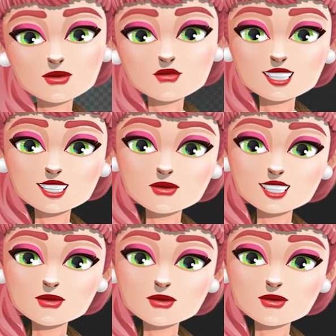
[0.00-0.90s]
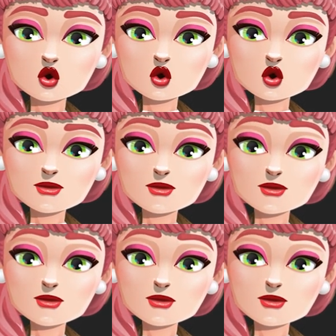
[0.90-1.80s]
in Character Animator.
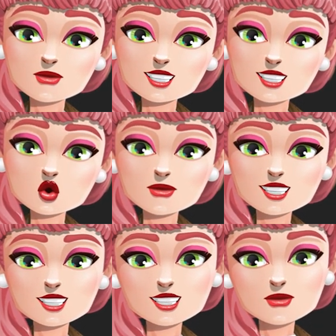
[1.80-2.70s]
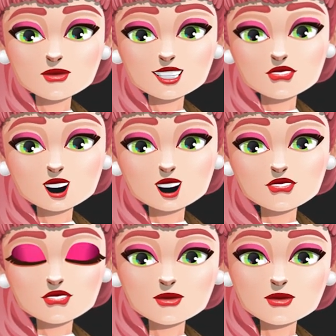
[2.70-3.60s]
To be clear, if I
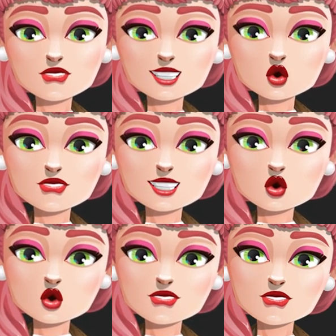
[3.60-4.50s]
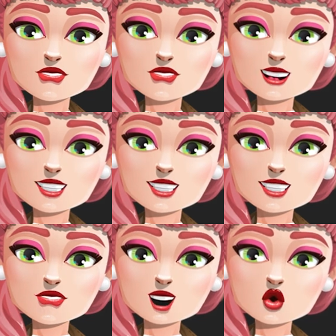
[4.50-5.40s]
had a better working knowledge of
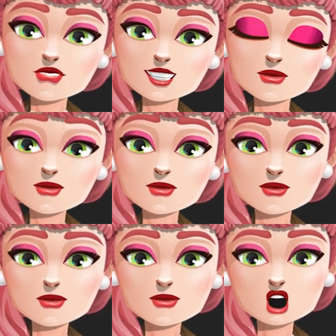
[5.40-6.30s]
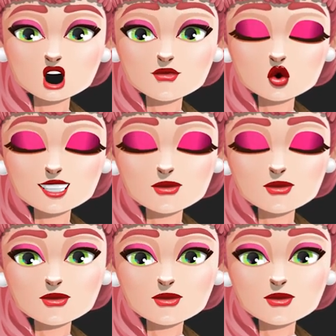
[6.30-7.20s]
Illustrator, I could have done all the modding
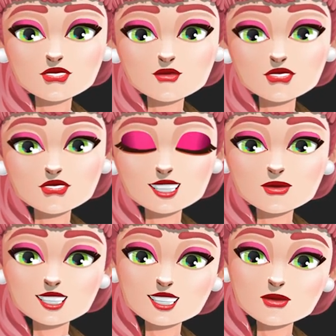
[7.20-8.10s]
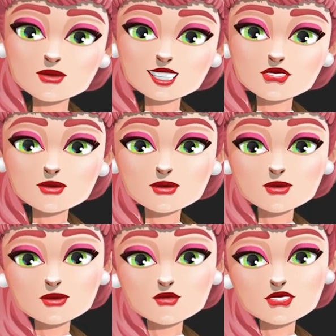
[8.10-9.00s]
and the less structure in
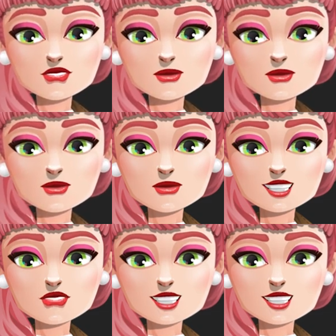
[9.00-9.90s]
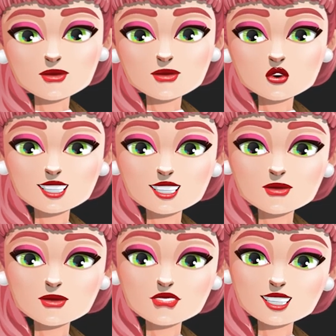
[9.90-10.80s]
that program. I only used
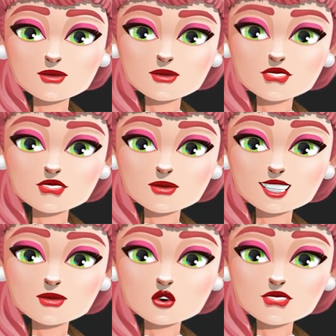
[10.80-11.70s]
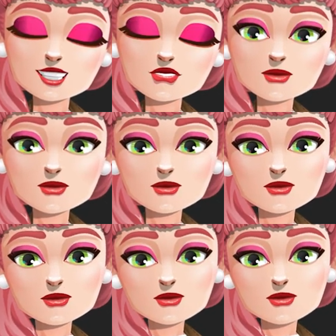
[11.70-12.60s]
Photoshop because I'm already proficient
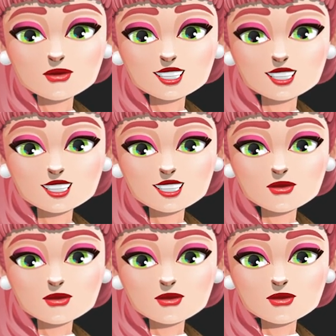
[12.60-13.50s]
in that program.